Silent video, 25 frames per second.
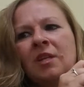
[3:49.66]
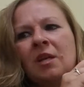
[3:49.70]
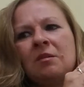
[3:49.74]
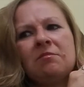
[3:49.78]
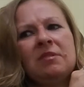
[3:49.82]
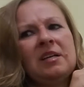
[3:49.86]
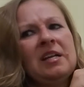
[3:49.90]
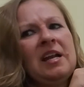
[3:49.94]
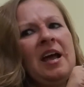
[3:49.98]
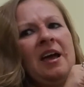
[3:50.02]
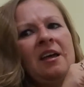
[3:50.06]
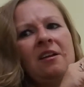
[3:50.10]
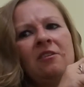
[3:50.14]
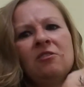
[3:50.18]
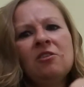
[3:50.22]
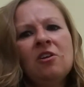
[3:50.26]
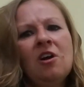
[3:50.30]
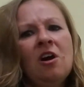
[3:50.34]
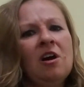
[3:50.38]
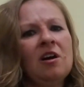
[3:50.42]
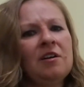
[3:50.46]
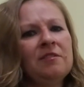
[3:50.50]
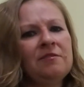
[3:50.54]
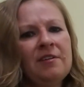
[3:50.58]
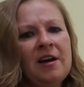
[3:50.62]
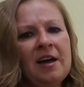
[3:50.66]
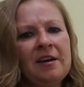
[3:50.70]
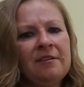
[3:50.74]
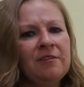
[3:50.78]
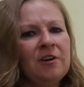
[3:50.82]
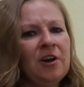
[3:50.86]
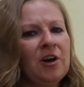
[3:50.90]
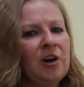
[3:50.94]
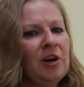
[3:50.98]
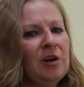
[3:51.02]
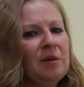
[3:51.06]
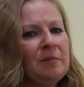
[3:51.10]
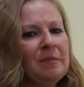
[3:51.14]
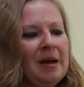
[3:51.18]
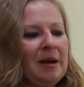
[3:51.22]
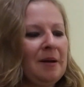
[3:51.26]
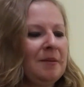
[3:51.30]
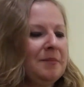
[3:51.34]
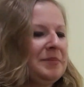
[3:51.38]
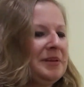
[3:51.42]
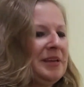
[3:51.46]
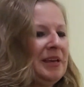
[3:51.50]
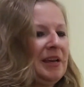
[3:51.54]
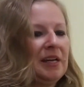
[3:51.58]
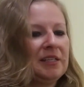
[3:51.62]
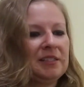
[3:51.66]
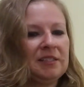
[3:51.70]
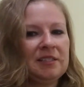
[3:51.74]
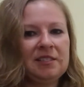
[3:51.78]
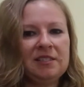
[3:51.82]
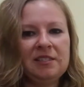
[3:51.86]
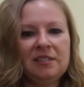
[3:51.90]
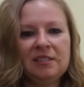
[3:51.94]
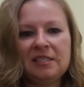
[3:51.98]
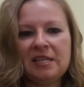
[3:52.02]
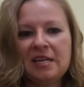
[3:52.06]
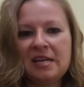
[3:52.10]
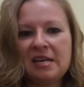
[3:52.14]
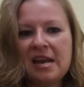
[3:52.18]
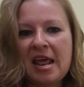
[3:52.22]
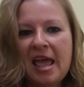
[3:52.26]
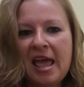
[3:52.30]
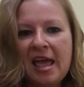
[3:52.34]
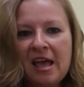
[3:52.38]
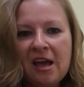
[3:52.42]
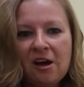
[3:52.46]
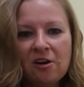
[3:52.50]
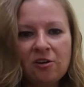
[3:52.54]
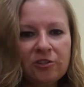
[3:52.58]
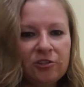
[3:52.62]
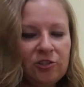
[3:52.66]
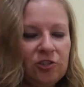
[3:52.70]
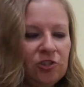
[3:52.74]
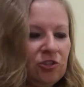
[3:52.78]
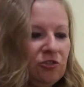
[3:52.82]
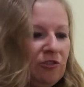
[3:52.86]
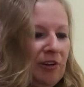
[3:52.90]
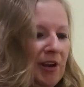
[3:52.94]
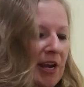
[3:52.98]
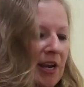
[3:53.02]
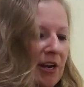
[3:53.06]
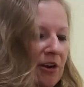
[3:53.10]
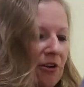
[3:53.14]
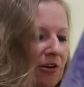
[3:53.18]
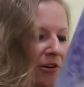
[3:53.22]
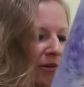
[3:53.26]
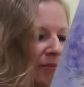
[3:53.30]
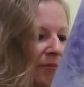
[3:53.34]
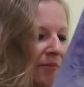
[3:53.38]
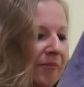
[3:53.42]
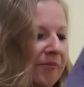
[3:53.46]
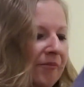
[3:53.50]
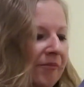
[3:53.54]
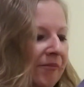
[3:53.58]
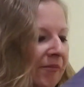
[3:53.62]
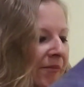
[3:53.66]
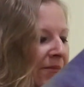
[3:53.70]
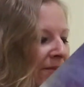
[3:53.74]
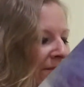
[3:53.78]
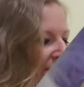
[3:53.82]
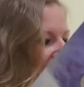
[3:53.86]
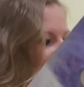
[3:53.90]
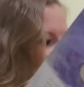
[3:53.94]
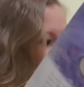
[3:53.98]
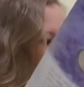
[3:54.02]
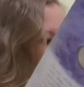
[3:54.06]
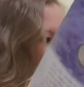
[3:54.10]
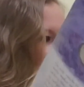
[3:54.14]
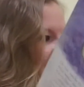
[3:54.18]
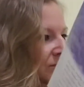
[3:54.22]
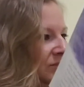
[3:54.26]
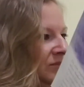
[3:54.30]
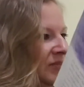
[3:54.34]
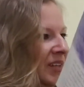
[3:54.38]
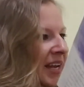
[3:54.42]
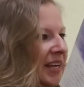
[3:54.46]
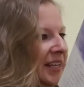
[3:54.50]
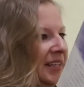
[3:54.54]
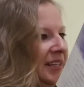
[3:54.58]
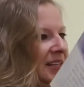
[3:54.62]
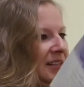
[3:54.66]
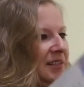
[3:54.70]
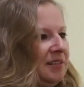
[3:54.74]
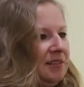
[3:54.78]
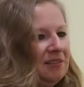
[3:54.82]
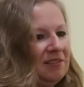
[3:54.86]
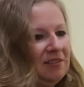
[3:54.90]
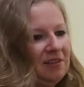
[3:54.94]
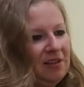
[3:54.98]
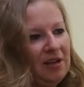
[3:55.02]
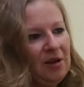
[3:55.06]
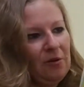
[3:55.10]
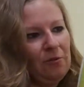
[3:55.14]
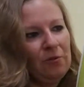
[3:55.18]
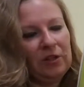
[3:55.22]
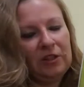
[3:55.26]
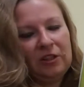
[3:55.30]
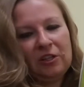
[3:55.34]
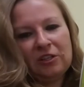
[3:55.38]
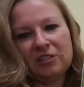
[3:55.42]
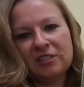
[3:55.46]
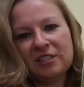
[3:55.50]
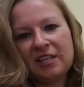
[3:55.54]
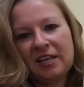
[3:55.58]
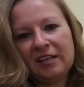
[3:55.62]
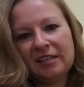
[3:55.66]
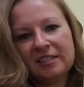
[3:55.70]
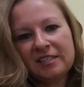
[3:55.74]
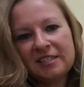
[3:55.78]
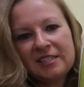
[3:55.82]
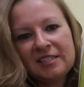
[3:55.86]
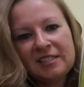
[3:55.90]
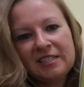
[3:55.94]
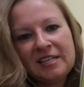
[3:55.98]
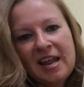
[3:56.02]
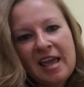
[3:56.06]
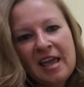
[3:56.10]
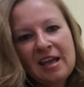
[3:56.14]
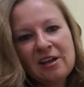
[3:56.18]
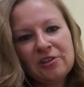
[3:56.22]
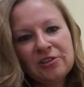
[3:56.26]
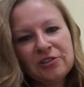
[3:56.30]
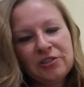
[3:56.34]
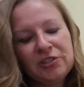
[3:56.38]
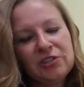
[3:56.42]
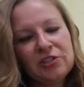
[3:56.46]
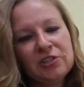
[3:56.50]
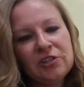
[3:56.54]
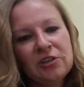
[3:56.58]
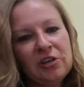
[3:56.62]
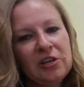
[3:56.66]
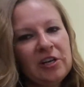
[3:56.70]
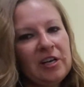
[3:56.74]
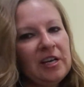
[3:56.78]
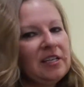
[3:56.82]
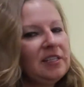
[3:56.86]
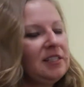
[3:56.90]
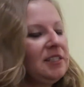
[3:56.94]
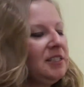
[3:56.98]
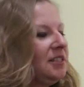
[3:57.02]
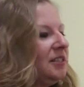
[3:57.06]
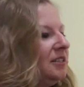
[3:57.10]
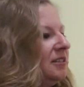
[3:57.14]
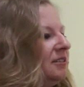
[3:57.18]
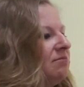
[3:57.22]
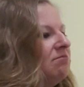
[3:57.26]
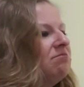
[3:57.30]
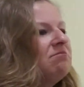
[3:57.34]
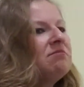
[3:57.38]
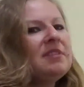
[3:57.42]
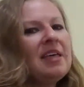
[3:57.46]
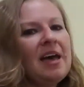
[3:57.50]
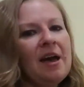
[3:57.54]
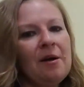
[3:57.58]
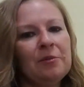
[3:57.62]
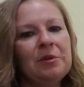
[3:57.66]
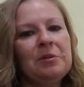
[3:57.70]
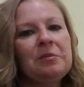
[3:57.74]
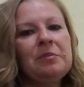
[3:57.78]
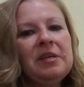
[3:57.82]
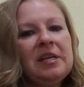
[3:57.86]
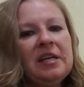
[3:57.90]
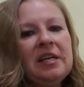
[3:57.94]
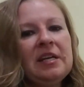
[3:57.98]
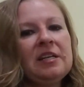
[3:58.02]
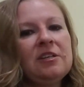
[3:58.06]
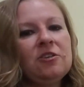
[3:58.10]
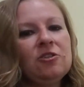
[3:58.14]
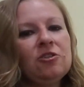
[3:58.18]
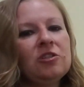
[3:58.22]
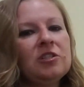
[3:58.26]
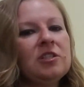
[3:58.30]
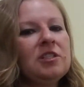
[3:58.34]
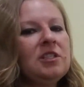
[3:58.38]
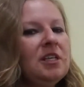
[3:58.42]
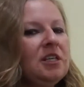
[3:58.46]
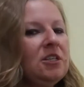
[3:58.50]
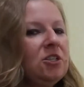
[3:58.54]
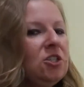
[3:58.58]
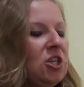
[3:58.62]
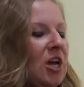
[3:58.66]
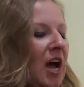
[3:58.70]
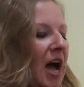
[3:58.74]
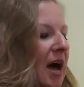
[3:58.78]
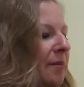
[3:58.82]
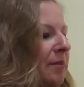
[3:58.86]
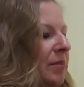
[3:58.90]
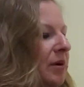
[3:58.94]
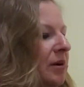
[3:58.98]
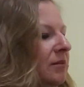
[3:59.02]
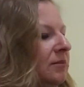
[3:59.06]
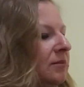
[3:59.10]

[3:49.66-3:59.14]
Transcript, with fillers: but I don't know if I've heard about being a snail trainer at what looks like a snail circus that would be an interesting job.